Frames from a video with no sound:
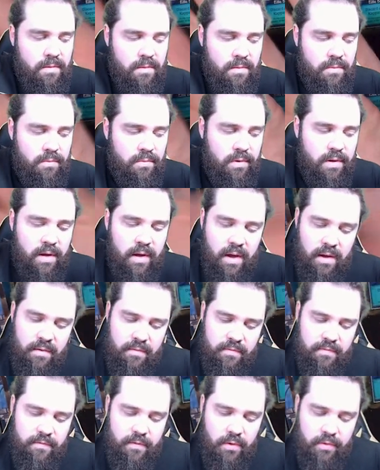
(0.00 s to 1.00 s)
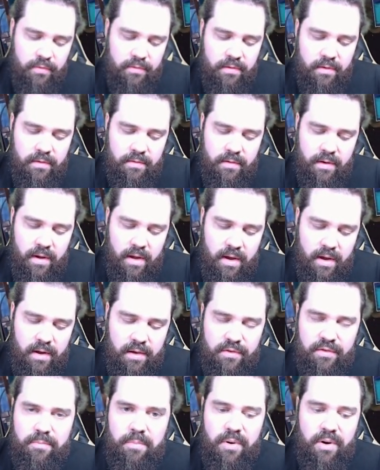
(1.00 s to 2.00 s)
Okay, first is an
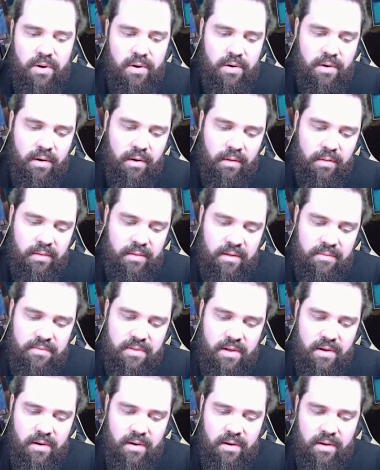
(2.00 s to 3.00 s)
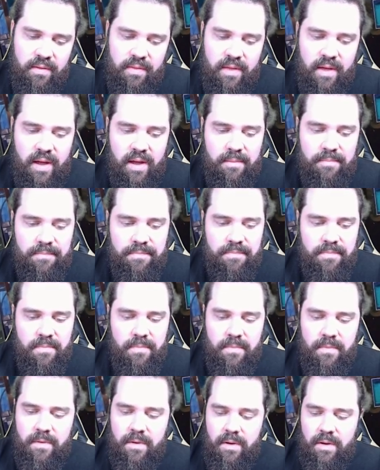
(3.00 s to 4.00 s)
iceberg. Love the art on that.
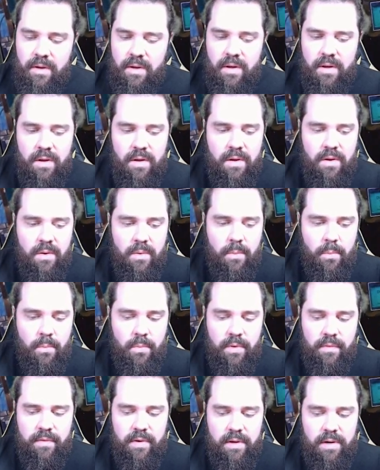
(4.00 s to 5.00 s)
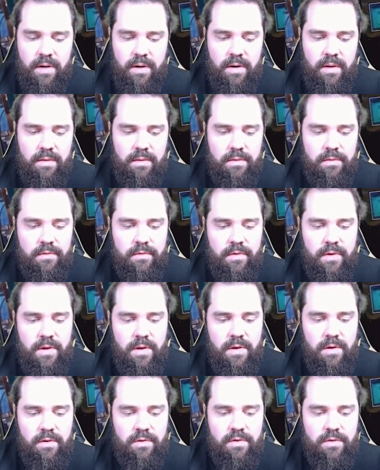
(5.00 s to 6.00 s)
We've got another
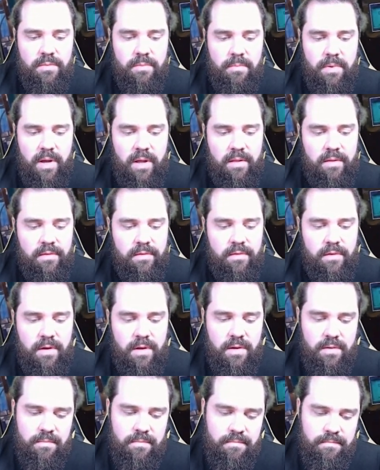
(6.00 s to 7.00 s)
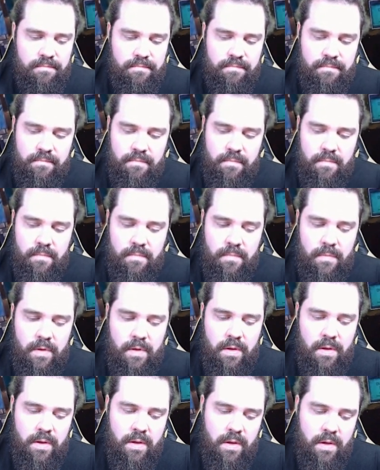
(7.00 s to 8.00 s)
Siege Ballista,
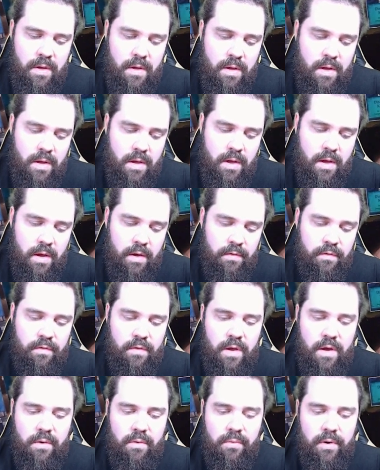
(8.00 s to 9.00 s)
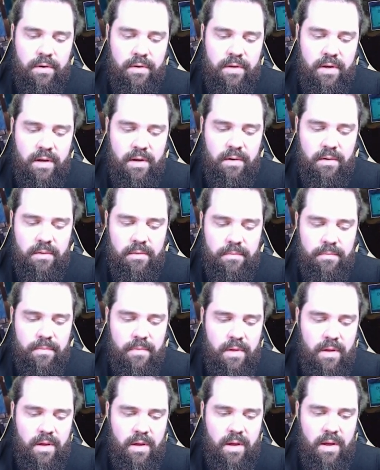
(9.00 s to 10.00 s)
a Secret Tunnel,
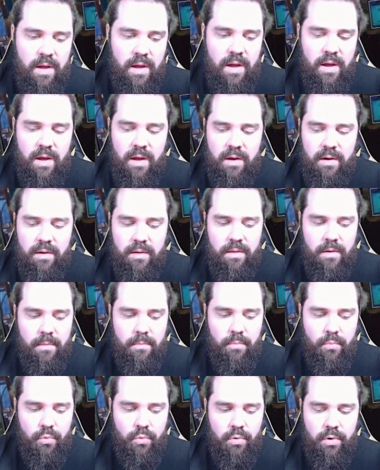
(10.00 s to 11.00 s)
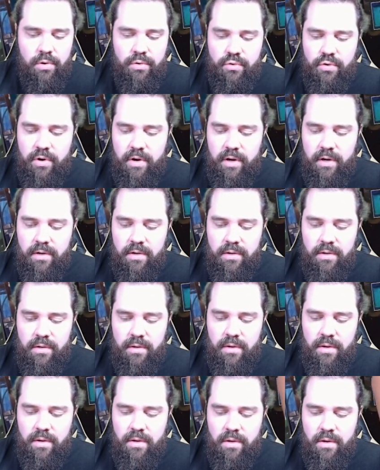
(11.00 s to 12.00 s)
and the Mordric
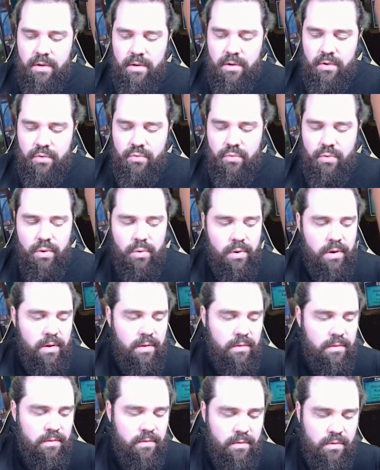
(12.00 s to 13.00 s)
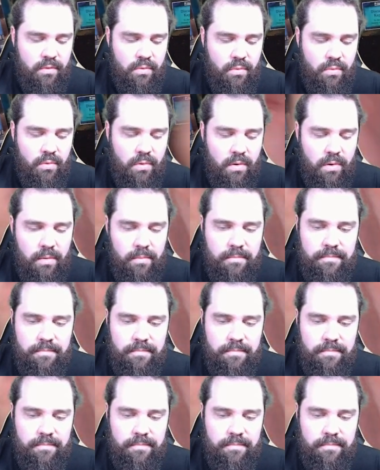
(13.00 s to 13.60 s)
Druids. Cool.